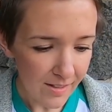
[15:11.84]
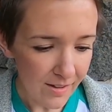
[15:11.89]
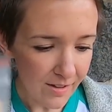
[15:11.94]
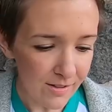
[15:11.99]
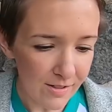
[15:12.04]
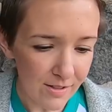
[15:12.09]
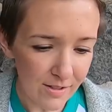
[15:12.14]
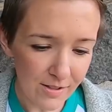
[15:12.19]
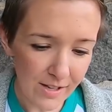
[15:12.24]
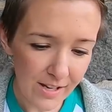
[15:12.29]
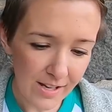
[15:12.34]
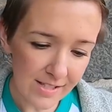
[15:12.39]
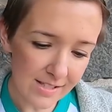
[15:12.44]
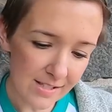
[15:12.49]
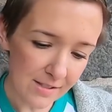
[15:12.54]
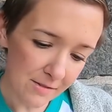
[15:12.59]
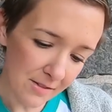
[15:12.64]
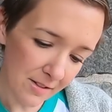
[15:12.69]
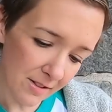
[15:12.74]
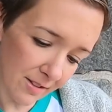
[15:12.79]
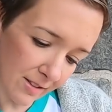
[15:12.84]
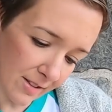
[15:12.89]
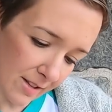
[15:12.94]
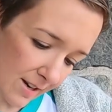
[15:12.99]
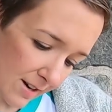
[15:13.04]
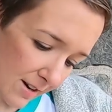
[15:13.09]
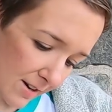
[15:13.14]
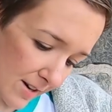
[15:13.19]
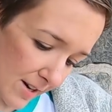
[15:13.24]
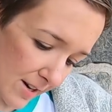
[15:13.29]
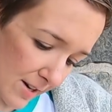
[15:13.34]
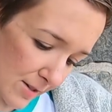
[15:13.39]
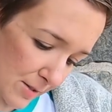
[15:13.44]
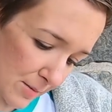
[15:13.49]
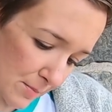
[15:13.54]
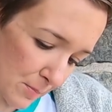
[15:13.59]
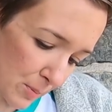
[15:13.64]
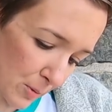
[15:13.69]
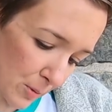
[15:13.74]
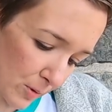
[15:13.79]
there you can't see the glare. Here's
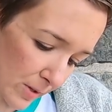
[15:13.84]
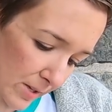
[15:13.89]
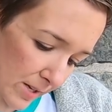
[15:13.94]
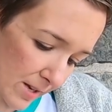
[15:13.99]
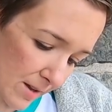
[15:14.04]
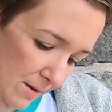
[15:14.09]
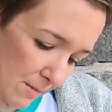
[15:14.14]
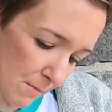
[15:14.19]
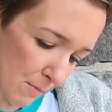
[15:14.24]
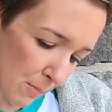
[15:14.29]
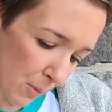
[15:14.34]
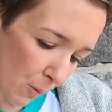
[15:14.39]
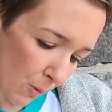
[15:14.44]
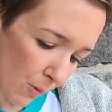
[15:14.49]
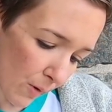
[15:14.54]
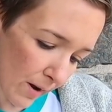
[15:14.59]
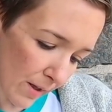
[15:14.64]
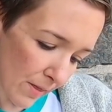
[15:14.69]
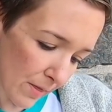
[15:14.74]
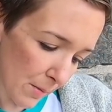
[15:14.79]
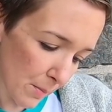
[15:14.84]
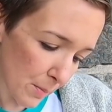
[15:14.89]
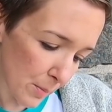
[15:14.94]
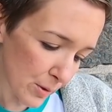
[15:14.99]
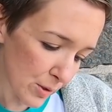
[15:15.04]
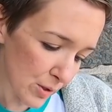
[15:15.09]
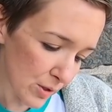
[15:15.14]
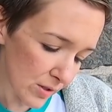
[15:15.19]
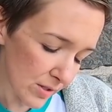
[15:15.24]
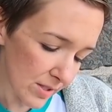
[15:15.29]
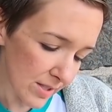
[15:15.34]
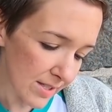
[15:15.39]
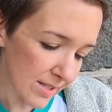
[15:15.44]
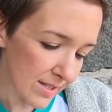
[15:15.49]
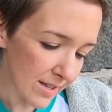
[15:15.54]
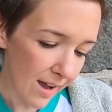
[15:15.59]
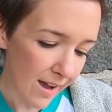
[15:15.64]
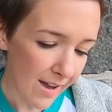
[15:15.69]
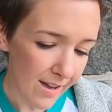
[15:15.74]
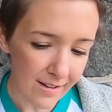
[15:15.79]
Bully Boy, the Butcher's
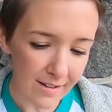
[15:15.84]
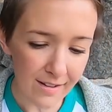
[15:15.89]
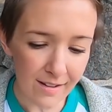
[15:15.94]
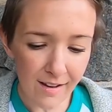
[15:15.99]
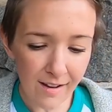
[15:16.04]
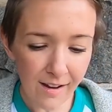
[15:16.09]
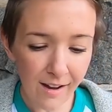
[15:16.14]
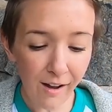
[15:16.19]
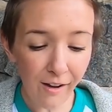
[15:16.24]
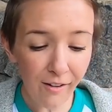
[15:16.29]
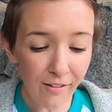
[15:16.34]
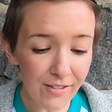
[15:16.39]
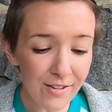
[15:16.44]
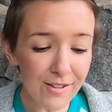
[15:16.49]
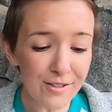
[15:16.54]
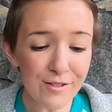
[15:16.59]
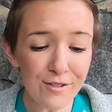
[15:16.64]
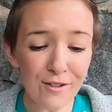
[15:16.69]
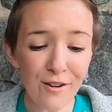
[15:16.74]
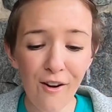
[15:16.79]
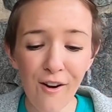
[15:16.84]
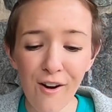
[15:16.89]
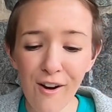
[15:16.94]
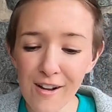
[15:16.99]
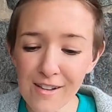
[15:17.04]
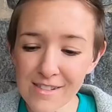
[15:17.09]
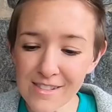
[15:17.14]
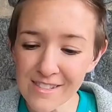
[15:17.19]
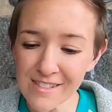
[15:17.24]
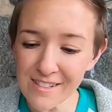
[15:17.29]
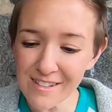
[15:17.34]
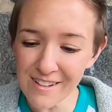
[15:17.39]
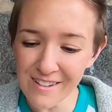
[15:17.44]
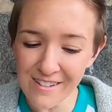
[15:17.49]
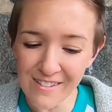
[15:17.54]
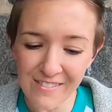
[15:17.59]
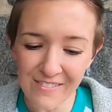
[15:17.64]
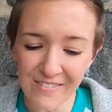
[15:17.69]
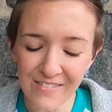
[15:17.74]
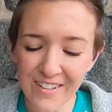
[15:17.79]
Son. Oh, these are
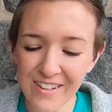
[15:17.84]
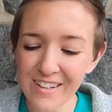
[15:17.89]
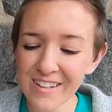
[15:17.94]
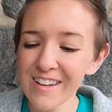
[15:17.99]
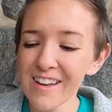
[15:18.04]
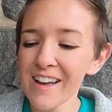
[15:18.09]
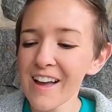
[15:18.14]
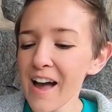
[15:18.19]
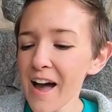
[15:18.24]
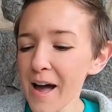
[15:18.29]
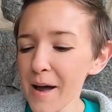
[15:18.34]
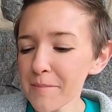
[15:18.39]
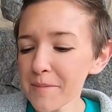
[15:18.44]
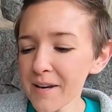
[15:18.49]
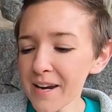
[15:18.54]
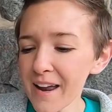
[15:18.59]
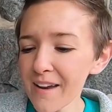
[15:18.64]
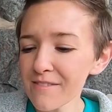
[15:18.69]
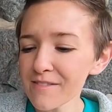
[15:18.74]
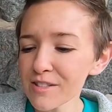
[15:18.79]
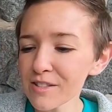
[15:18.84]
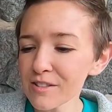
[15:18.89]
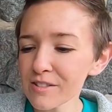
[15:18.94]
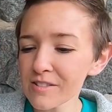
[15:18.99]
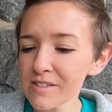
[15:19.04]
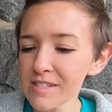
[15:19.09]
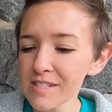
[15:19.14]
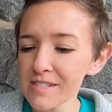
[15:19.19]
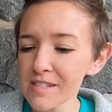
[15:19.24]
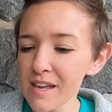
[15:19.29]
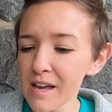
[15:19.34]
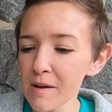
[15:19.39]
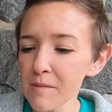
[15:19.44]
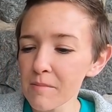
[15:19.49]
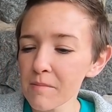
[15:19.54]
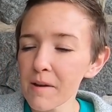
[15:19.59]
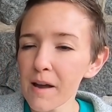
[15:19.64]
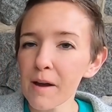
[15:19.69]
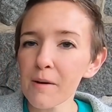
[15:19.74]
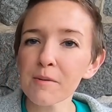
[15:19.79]
awesome. I'm gonna have to look these up.
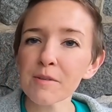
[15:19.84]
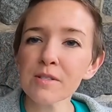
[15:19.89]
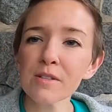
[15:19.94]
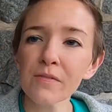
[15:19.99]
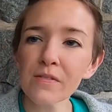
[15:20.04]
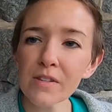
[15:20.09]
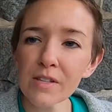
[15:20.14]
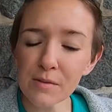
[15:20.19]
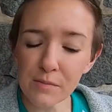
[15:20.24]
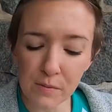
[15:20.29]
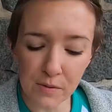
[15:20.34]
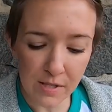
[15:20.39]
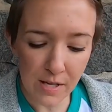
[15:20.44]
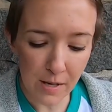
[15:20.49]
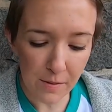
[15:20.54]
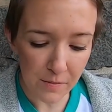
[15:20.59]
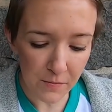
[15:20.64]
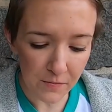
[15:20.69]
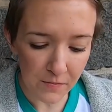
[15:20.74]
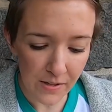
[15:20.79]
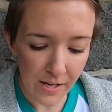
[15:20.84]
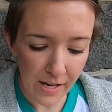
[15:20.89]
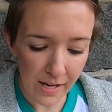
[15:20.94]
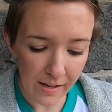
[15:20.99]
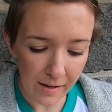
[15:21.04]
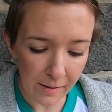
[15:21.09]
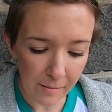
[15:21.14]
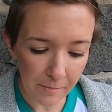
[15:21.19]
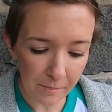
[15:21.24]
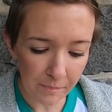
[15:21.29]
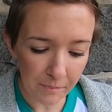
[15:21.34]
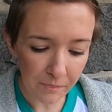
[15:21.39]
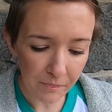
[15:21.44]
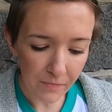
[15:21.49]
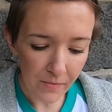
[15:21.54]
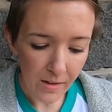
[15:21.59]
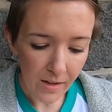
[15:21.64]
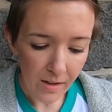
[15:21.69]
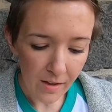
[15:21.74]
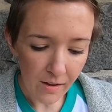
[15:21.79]
I wonder if these were type of game,
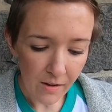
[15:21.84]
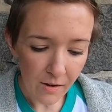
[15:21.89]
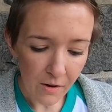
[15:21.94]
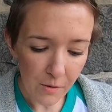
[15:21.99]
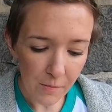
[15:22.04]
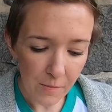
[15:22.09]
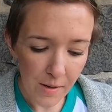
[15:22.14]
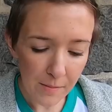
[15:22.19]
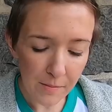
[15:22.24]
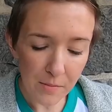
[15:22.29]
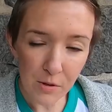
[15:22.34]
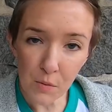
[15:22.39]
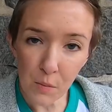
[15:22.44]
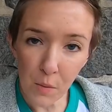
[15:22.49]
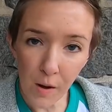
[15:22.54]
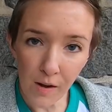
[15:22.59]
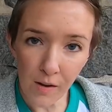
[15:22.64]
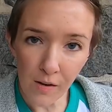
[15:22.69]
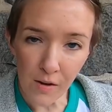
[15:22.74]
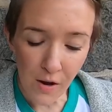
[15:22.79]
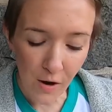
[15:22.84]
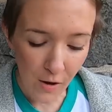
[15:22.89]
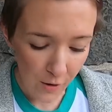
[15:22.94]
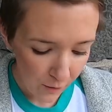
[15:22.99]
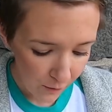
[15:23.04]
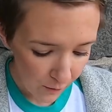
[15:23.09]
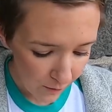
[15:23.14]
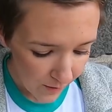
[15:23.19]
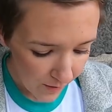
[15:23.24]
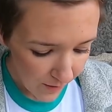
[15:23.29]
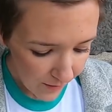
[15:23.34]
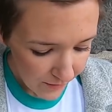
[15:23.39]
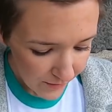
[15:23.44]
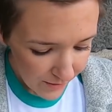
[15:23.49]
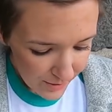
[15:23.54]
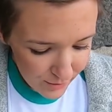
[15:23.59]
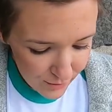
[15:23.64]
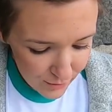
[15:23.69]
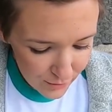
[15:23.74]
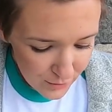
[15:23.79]
or maybe you all know.
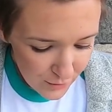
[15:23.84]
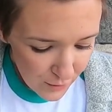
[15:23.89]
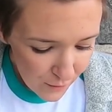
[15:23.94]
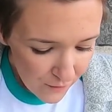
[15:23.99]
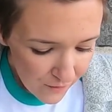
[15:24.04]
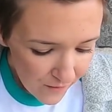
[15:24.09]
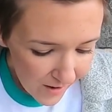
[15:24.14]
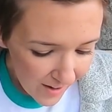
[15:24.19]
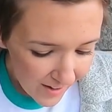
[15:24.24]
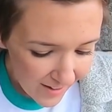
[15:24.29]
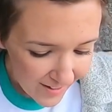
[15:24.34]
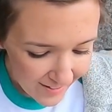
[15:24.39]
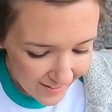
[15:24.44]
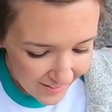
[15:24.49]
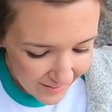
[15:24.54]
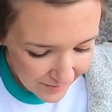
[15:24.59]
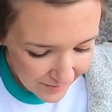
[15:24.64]
These are so fun.